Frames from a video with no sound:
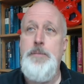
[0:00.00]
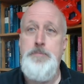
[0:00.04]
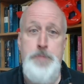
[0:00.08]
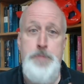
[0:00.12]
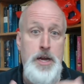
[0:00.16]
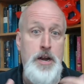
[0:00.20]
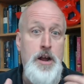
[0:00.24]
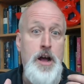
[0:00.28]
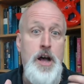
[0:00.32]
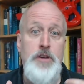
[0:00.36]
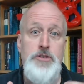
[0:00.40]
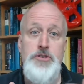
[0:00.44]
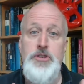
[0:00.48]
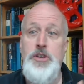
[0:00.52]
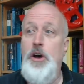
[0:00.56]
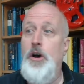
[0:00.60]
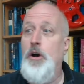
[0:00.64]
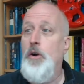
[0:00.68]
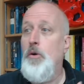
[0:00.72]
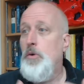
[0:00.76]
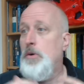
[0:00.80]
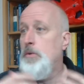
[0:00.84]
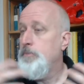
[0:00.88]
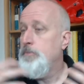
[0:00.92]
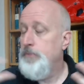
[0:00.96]
But
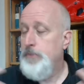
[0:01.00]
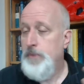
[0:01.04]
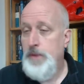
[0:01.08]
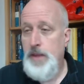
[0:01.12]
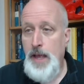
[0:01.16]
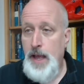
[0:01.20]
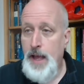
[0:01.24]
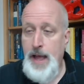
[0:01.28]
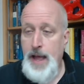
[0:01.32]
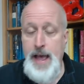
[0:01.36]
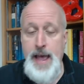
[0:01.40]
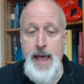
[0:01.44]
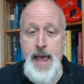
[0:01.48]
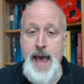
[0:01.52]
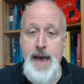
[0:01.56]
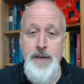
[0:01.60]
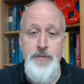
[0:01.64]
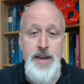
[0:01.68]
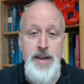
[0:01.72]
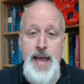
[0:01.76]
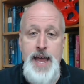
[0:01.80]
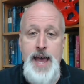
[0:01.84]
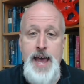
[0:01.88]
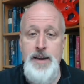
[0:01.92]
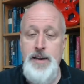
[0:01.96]
also, I
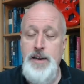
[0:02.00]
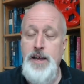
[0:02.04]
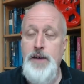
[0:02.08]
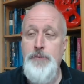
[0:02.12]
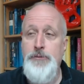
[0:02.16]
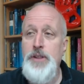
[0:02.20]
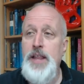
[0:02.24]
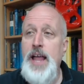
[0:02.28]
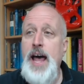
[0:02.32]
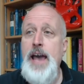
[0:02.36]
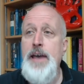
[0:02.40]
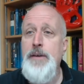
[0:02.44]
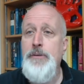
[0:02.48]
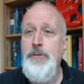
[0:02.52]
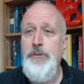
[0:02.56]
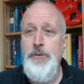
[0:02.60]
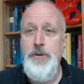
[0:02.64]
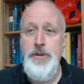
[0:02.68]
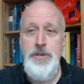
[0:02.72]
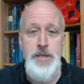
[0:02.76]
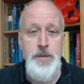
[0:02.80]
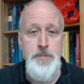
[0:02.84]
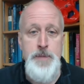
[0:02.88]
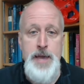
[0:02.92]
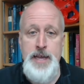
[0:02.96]
haven't had enough life
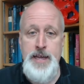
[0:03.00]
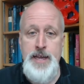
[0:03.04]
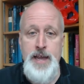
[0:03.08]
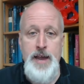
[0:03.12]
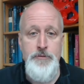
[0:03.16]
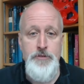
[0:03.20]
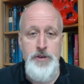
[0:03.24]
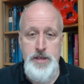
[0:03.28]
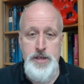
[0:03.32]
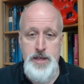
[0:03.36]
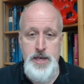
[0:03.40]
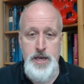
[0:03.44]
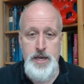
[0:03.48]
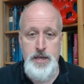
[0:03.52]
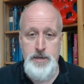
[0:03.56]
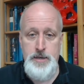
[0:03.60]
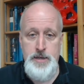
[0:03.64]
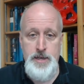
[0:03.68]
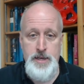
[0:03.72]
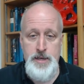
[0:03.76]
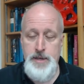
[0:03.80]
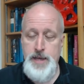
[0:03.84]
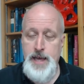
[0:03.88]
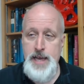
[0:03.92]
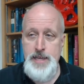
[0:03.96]
to make everything
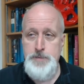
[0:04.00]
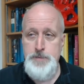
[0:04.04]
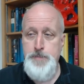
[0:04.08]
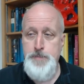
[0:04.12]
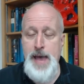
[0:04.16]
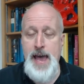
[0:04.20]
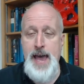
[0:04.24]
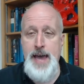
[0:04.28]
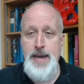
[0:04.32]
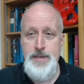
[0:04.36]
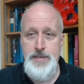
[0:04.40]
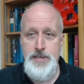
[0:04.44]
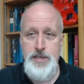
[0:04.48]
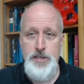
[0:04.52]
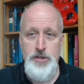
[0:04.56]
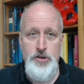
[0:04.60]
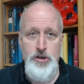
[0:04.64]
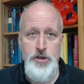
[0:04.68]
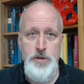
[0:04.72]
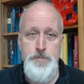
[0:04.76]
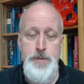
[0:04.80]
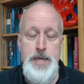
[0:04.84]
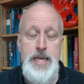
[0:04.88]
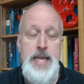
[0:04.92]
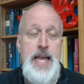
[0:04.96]
as bad as it
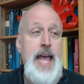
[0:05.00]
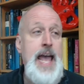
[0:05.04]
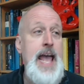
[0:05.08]
could be.